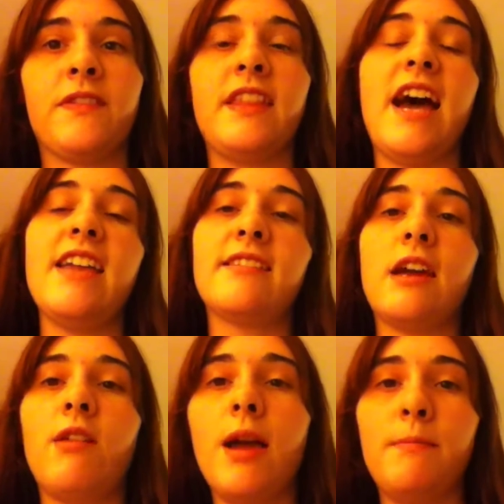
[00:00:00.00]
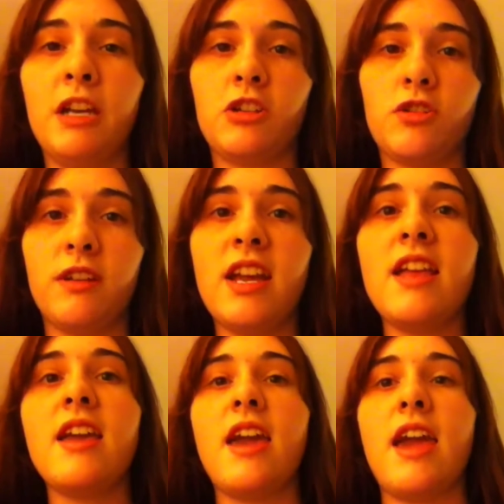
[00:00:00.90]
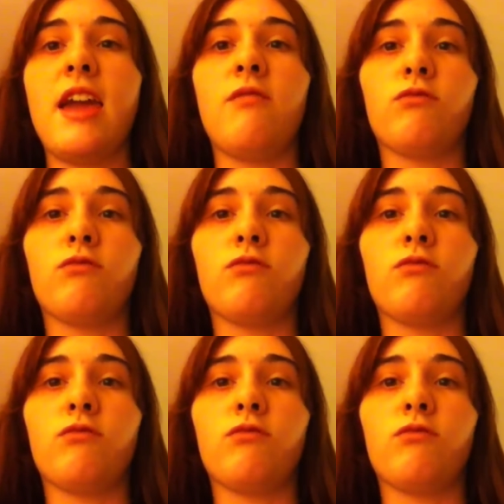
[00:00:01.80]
That is how I picture it. It